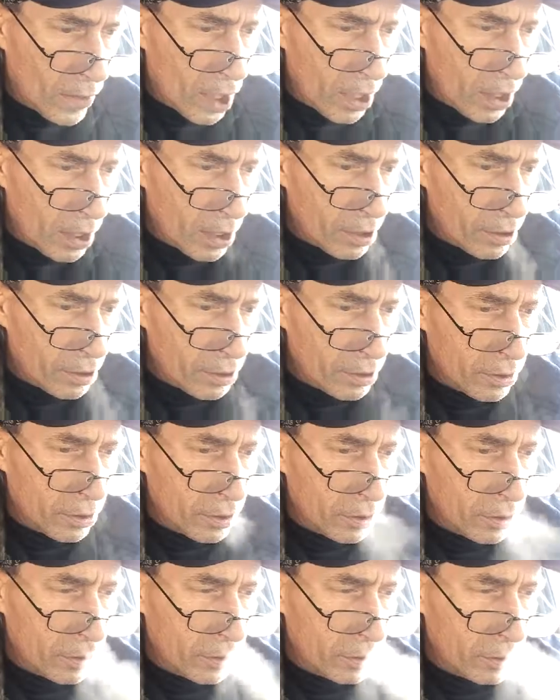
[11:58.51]

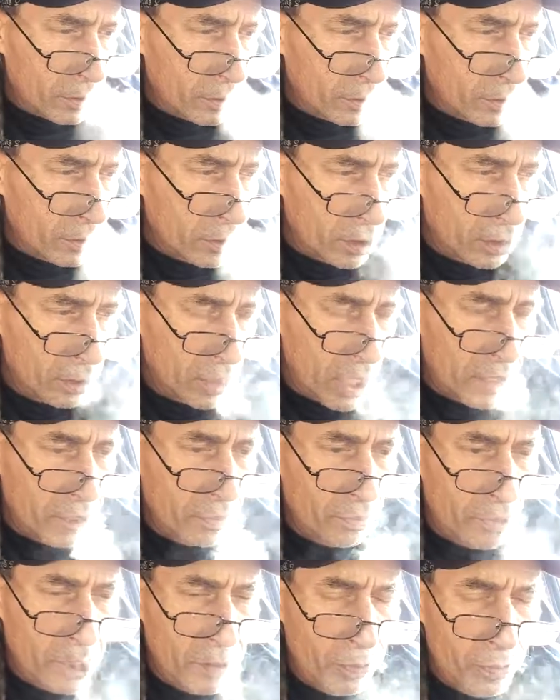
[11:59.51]
And a lot
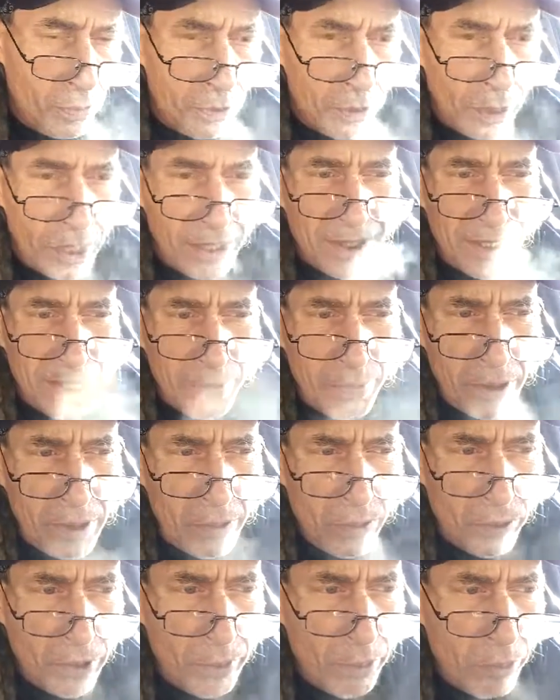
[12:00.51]
of people, like say
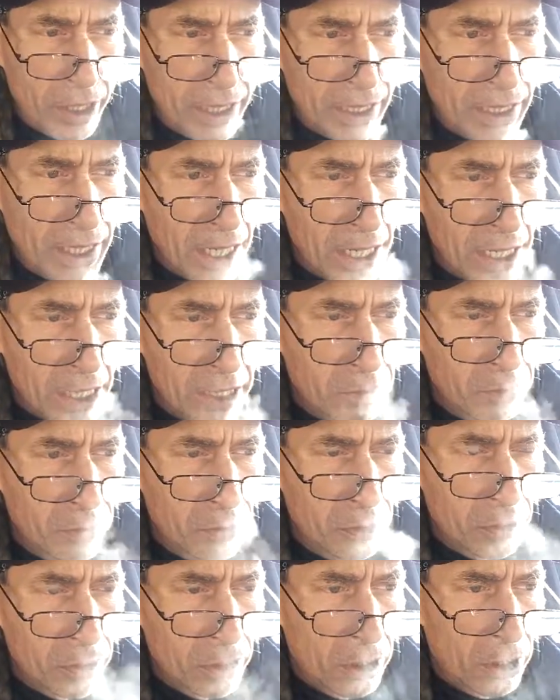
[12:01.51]
people that play
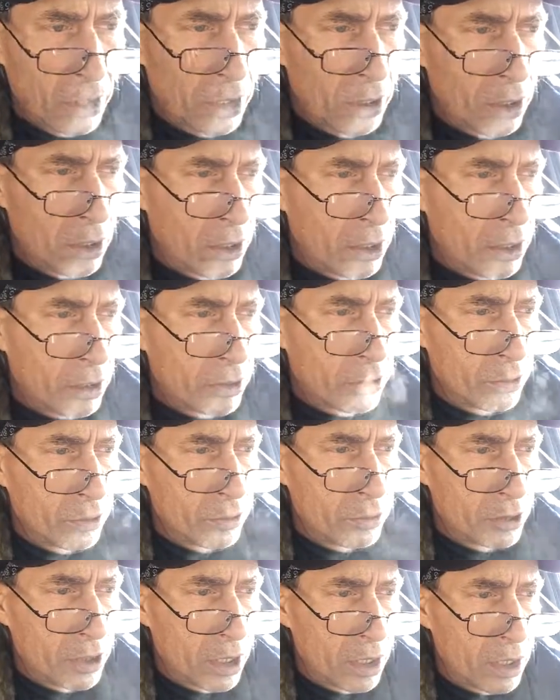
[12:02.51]
games, those